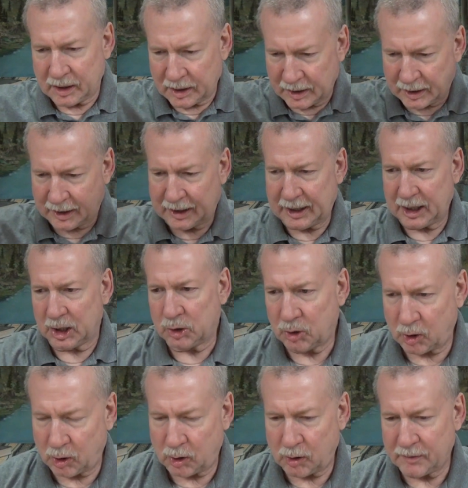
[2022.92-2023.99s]
hear
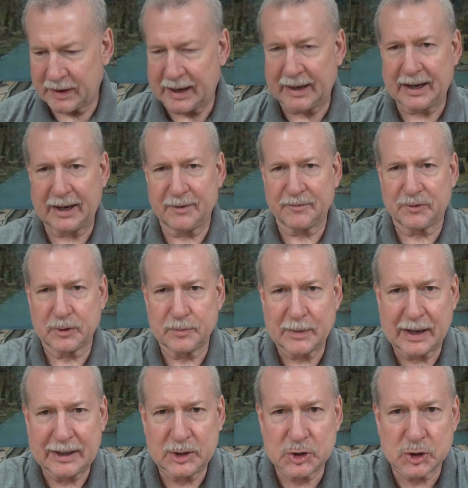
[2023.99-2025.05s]
all that
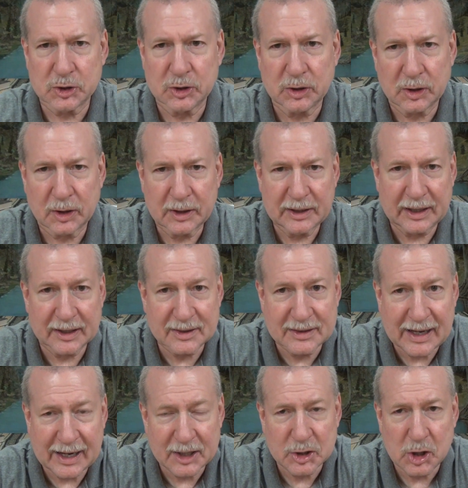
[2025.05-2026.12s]
information, get
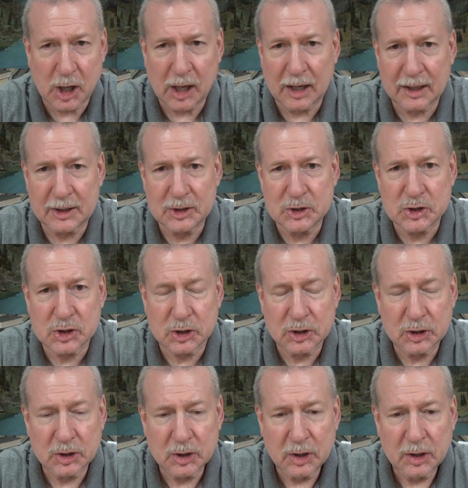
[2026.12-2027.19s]
that knowledge,
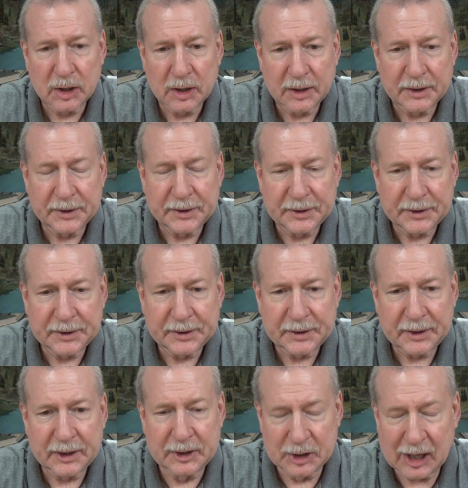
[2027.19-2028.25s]

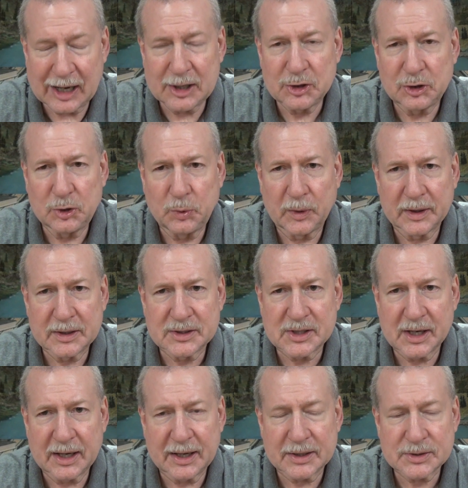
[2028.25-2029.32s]
and not do what it
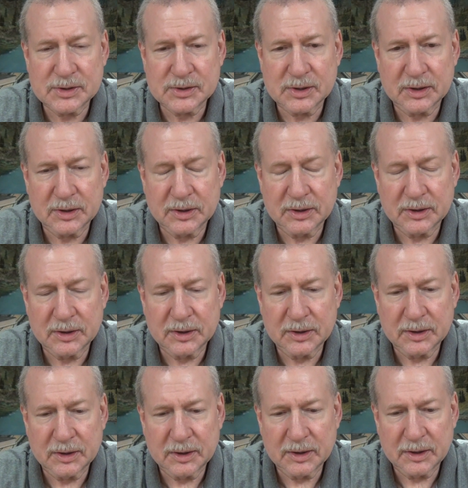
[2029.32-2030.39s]
says.
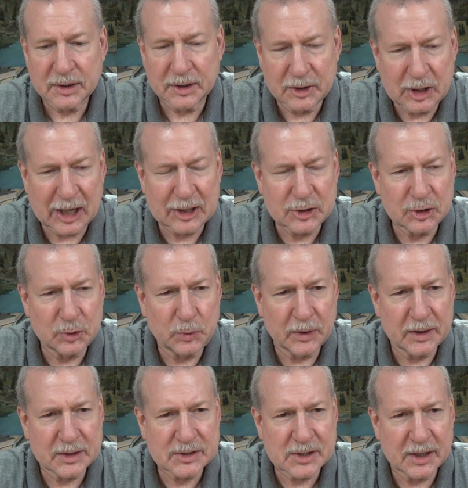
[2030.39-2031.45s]
Not do
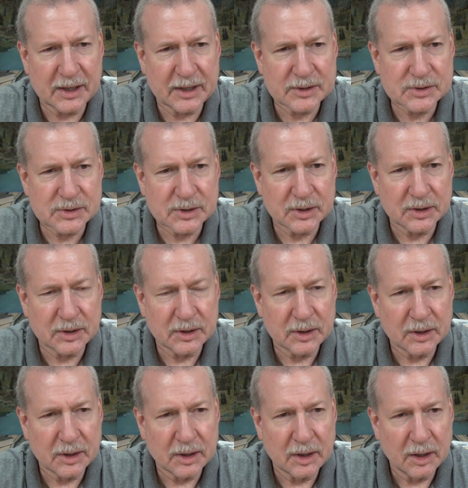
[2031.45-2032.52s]
what it says.
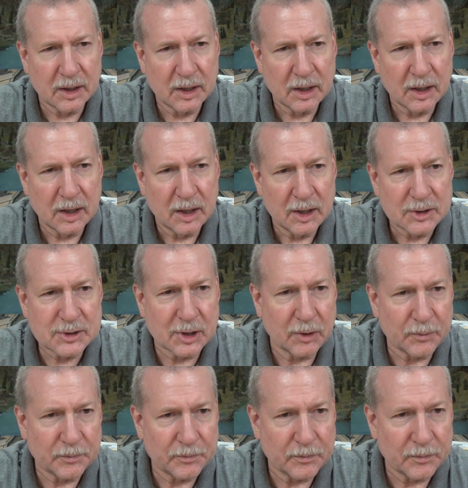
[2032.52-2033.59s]

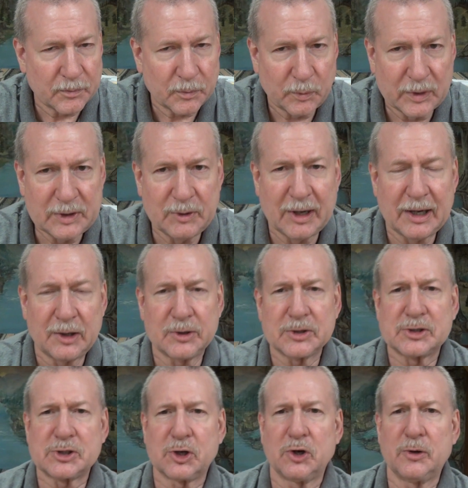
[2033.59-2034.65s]
So, when you hear a
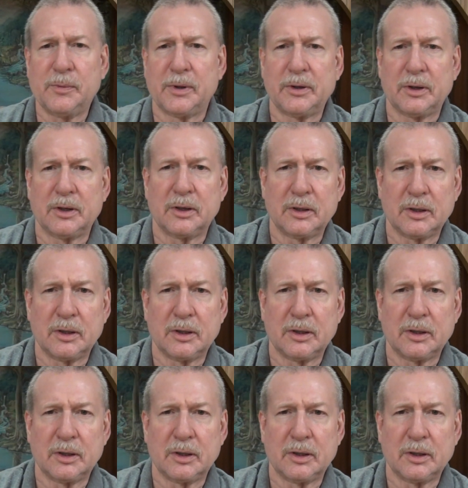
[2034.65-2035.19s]
sermon,